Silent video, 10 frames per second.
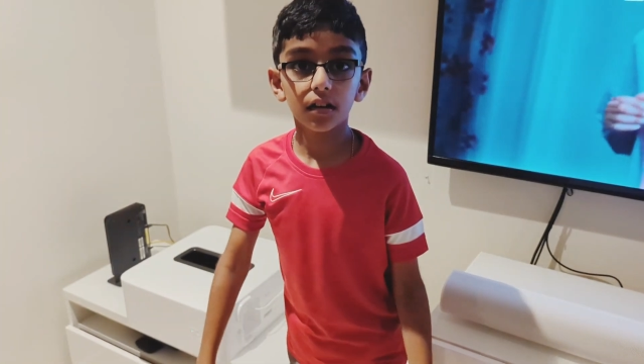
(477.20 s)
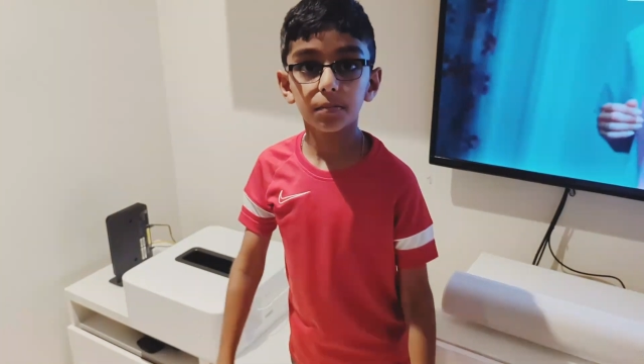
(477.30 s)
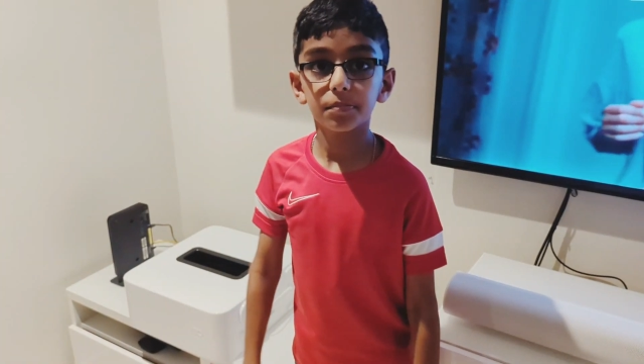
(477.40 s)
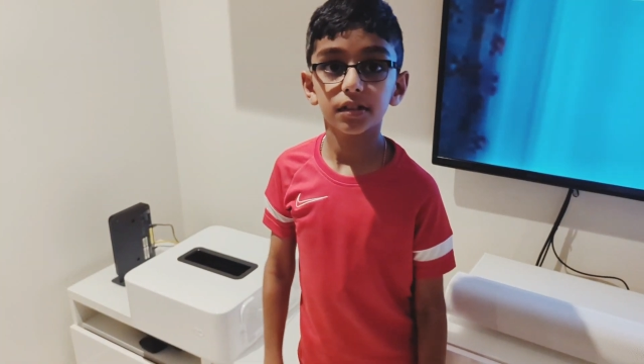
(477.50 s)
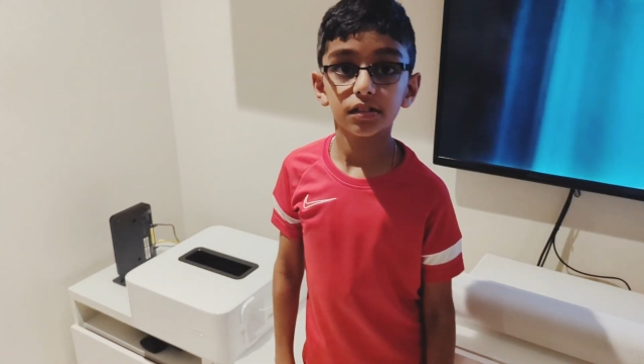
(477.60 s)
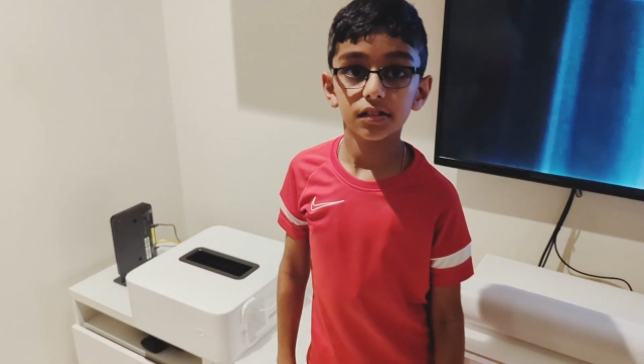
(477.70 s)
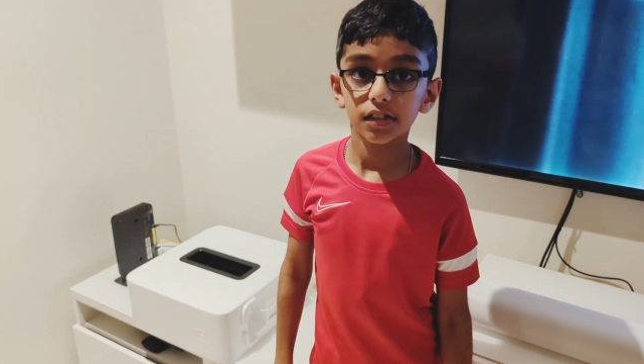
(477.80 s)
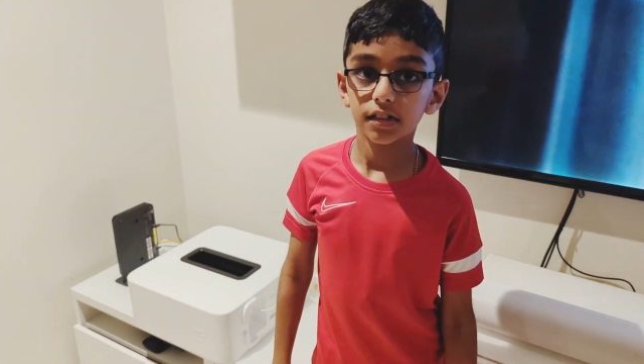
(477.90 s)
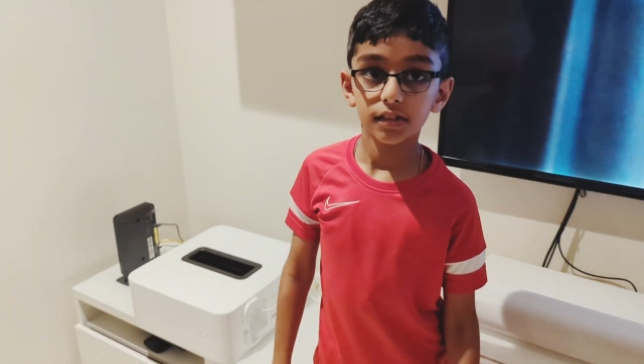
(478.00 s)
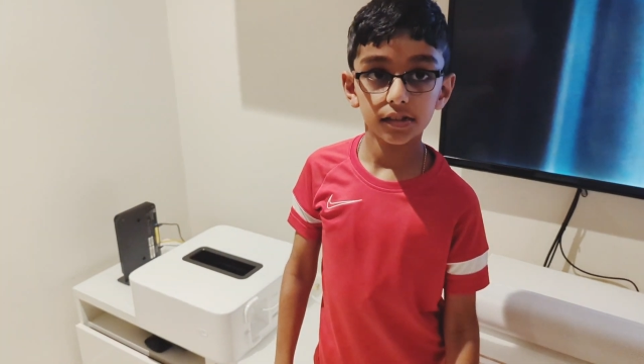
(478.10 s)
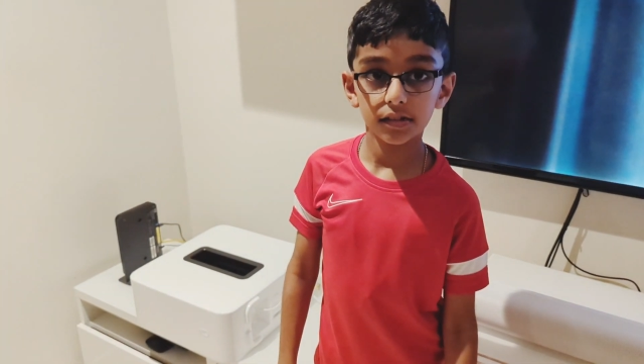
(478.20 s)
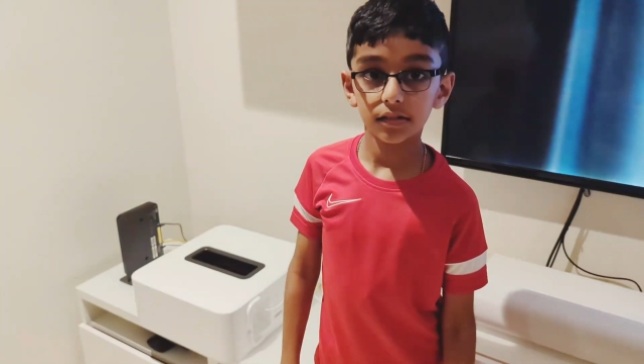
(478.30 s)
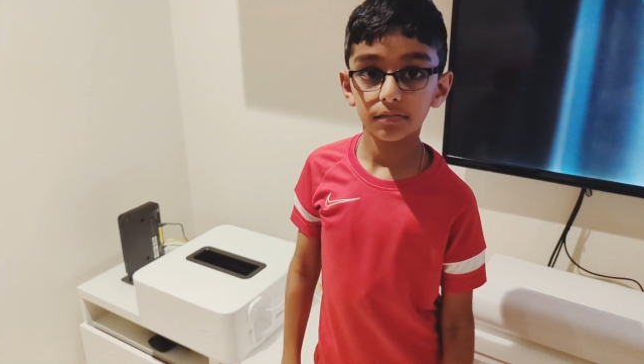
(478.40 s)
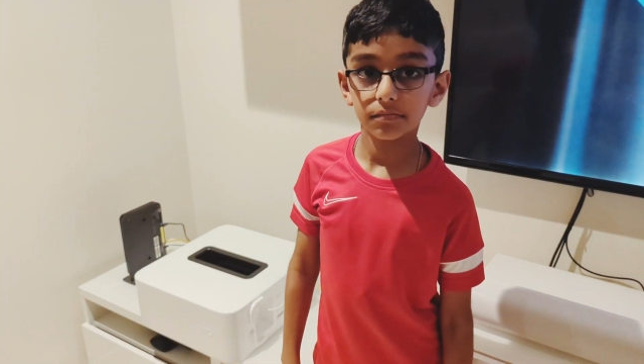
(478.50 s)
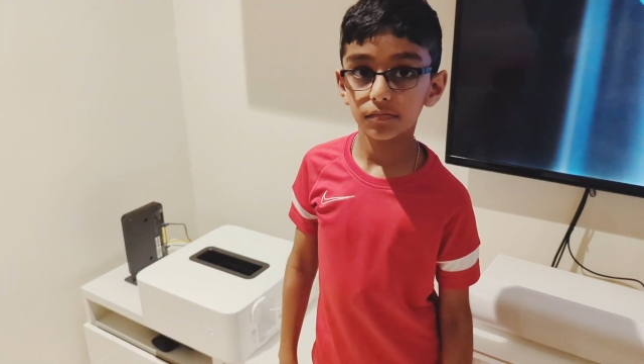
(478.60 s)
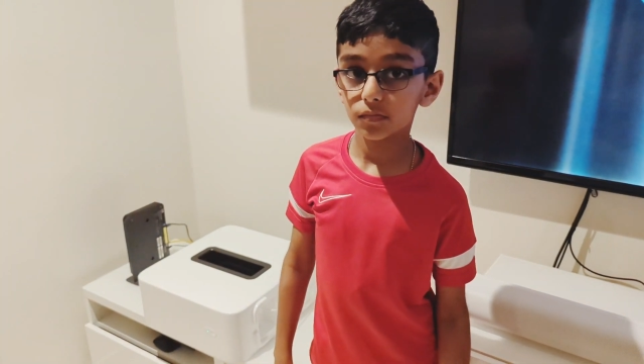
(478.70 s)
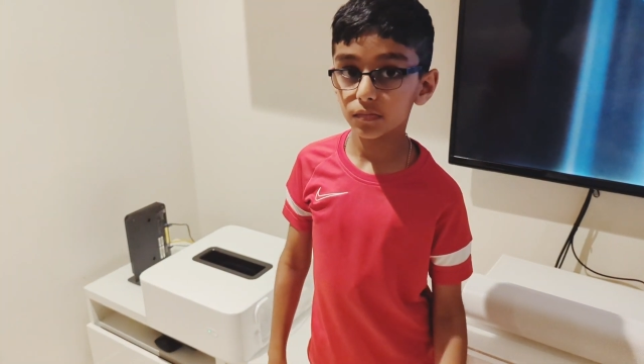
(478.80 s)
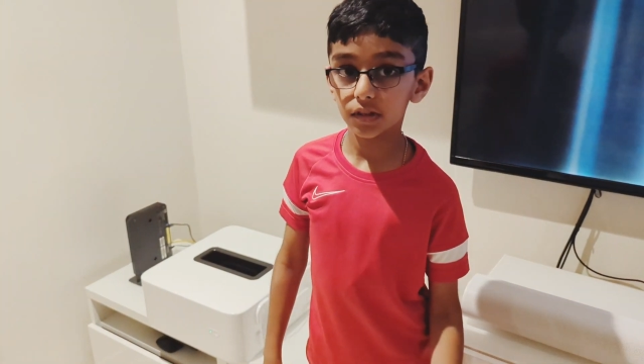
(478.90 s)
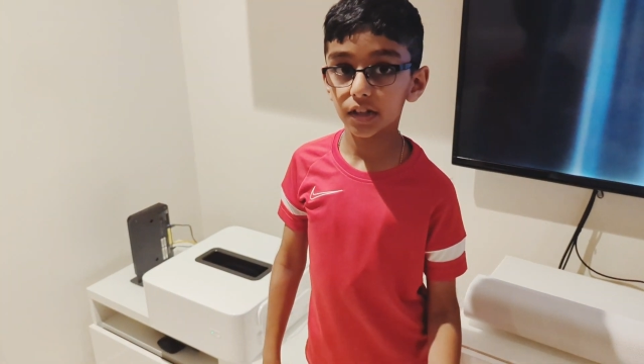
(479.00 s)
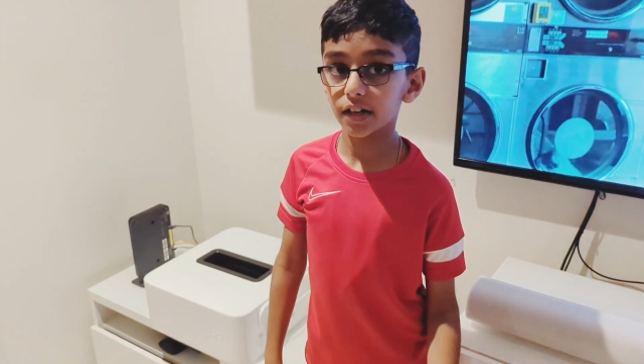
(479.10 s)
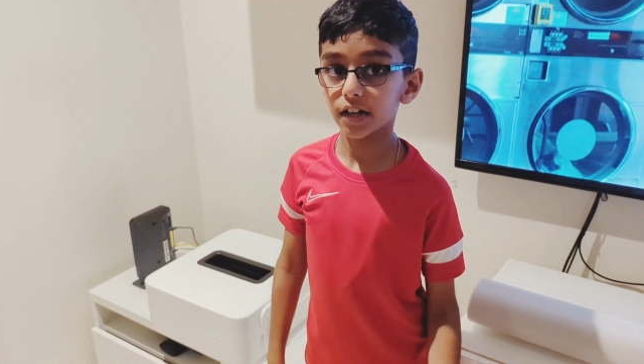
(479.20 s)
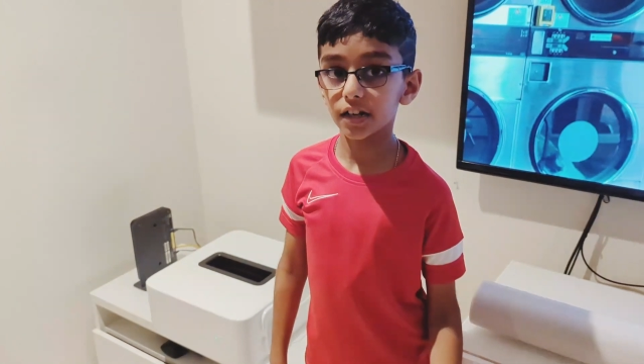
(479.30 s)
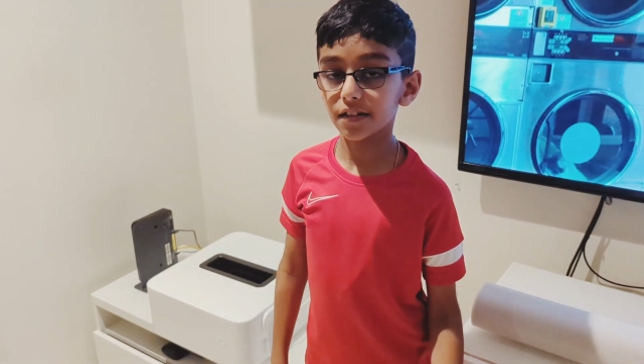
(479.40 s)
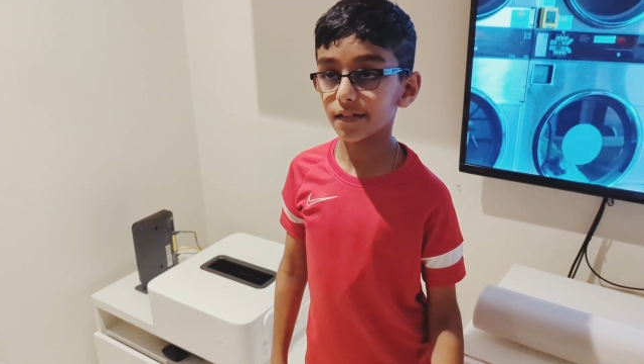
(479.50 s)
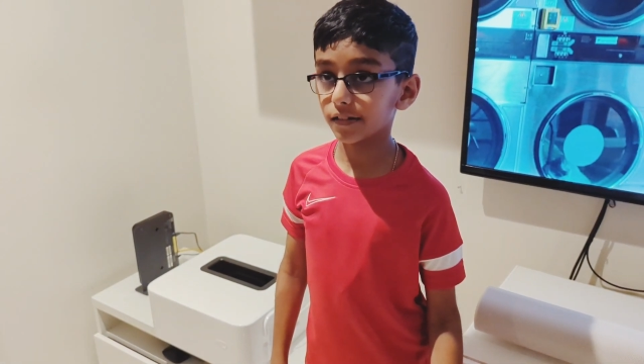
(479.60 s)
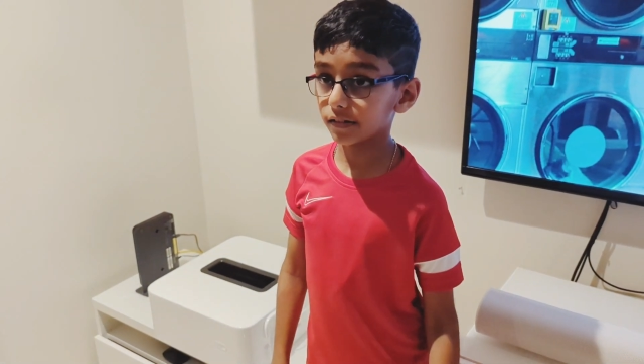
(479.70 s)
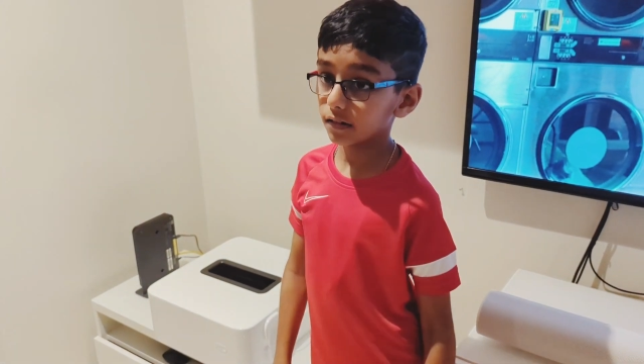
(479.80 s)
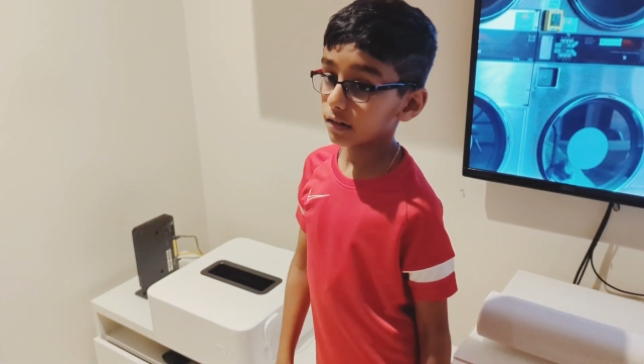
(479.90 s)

up is easier than anything.